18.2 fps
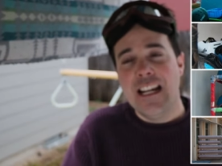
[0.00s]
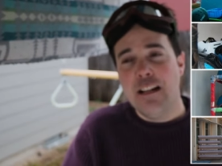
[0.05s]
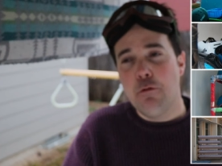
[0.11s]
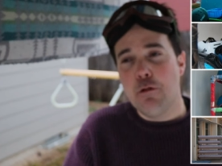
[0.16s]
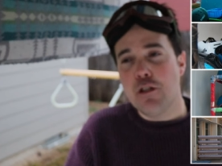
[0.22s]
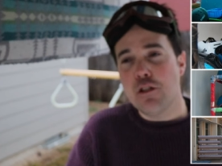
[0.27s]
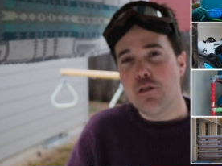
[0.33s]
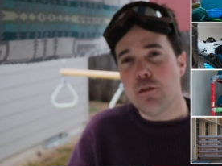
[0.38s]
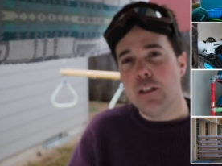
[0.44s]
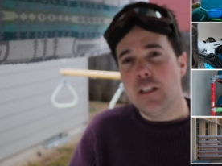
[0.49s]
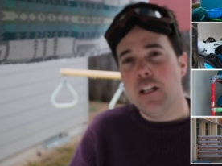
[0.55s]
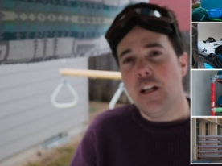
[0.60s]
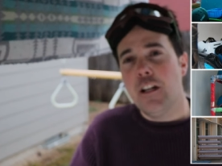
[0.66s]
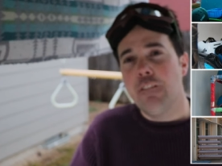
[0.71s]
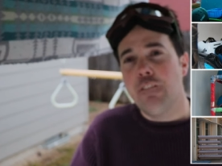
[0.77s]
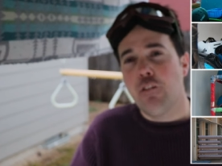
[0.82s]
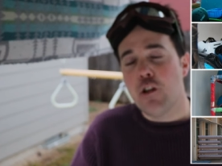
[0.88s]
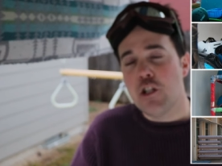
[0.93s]
which is really
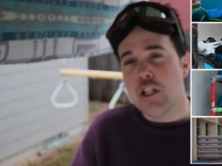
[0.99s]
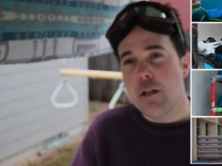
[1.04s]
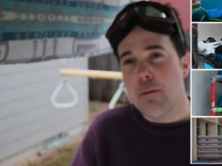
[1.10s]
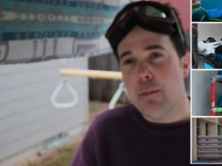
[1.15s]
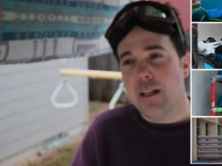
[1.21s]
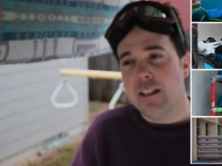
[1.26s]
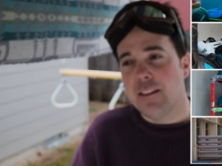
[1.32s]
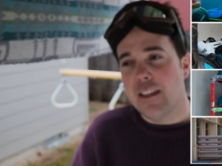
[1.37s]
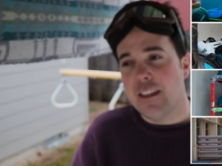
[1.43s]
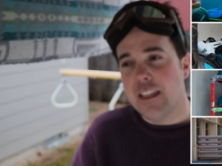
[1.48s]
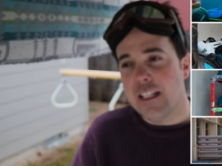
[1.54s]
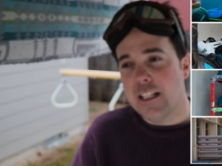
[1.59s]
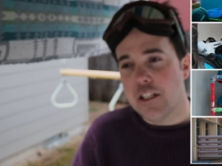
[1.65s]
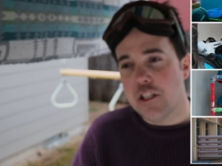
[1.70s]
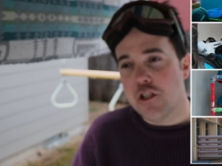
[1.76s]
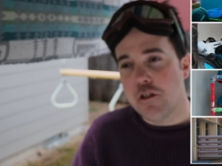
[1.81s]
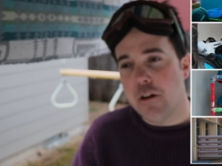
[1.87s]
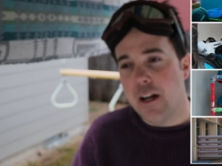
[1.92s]
unfortunate because I
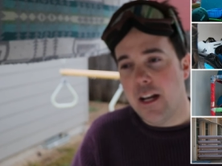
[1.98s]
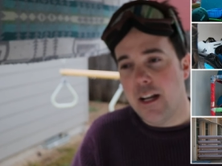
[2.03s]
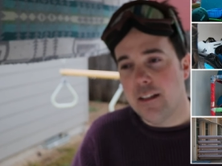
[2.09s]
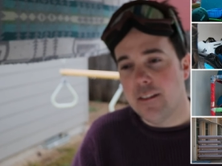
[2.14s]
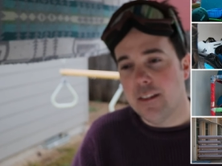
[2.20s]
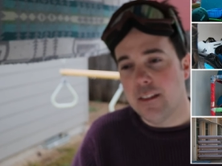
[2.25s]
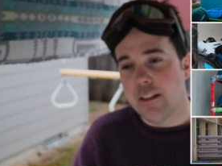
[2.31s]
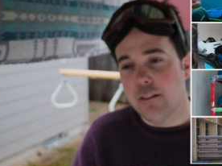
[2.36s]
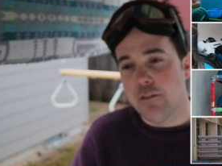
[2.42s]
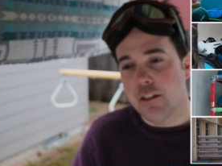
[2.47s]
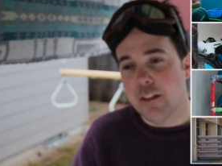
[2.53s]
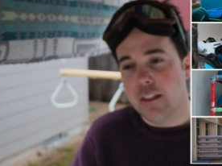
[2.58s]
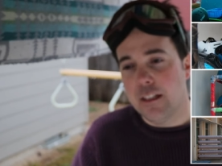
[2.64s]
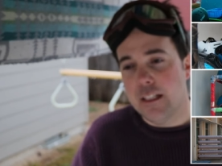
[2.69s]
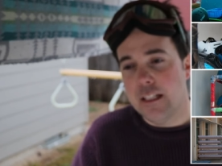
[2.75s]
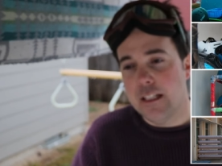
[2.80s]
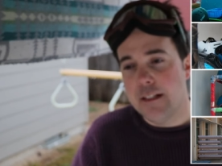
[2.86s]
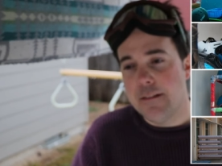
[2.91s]
think Shred has something
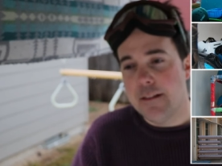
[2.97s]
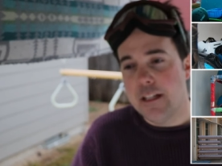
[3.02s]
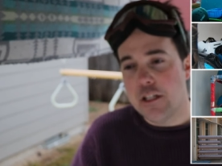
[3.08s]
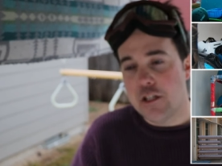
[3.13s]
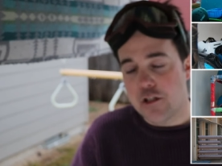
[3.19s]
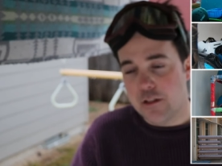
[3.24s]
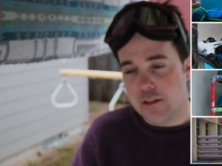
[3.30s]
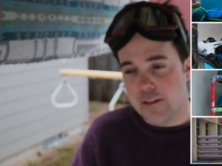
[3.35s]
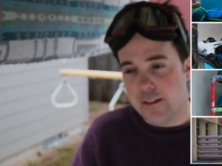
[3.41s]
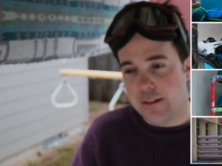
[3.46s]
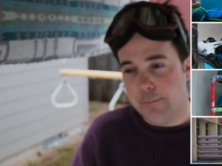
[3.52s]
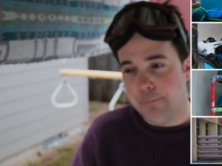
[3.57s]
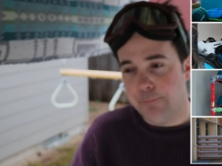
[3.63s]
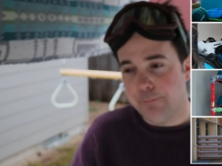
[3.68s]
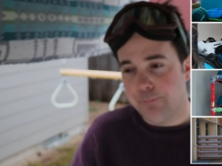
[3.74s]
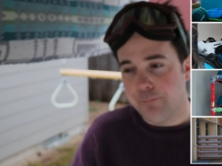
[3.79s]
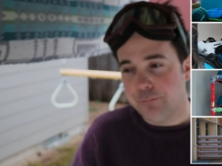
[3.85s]
really interesting.